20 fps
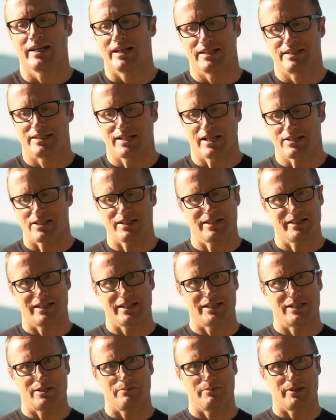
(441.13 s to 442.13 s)
It doesn't
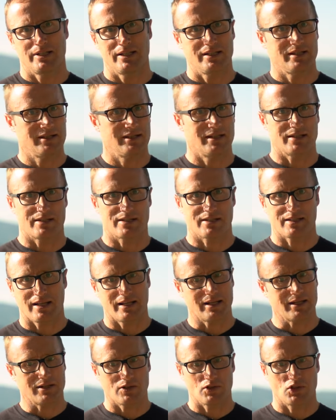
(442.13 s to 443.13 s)
need to be this
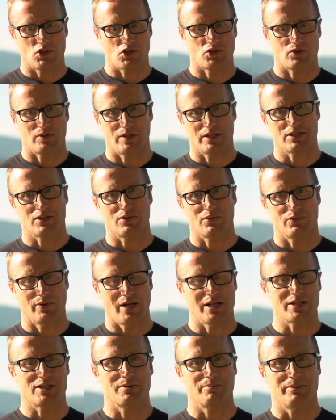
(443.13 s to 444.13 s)
like strict
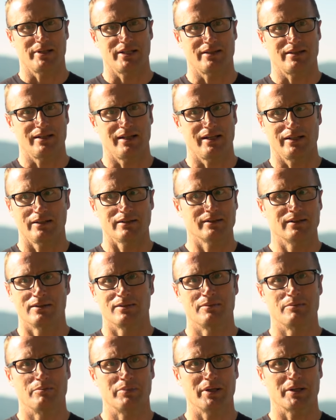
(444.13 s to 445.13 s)
recipe thing.
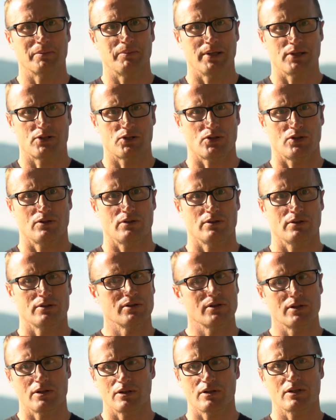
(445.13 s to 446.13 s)
Big picture,
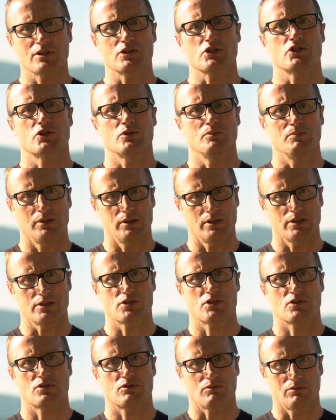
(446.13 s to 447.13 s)
you're gonna shoot
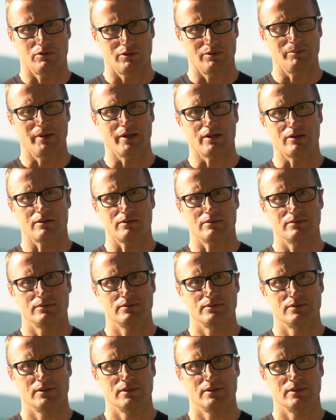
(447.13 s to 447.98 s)
bullets through the barrel.